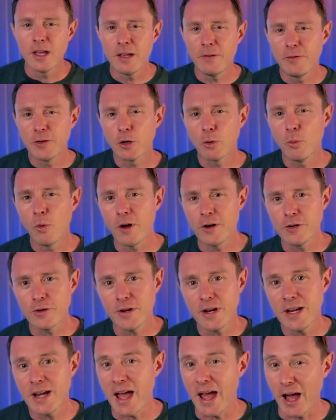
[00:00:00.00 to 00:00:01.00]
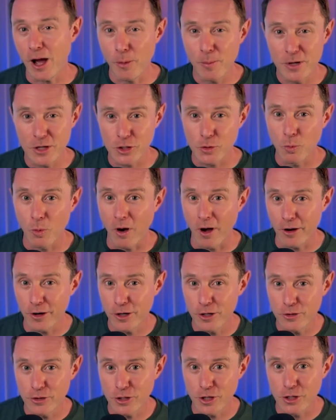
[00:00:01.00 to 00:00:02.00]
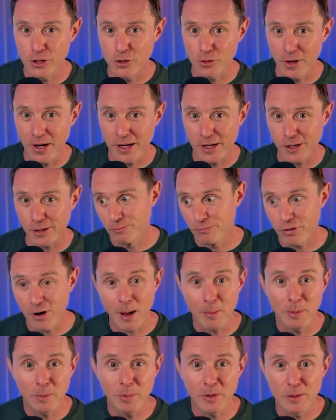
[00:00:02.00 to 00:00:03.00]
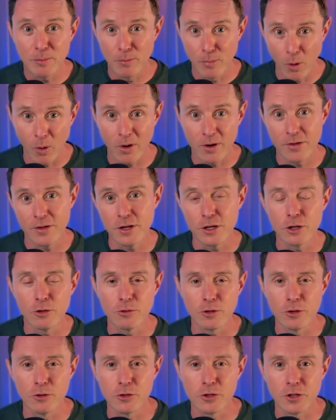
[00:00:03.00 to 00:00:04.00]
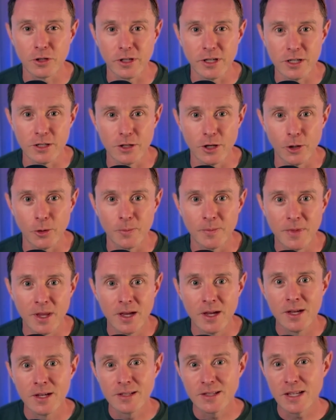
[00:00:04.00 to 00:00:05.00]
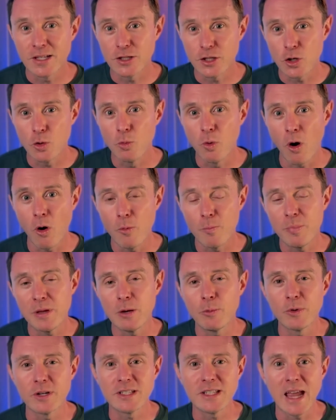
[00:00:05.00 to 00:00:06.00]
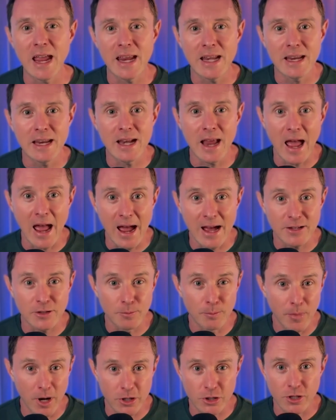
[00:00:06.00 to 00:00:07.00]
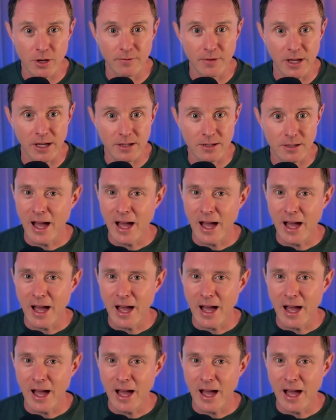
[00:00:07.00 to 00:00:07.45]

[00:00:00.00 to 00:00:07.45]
If you're wondering how much water you should drink, probably more than you usually do, since you won't be retaining as much of it.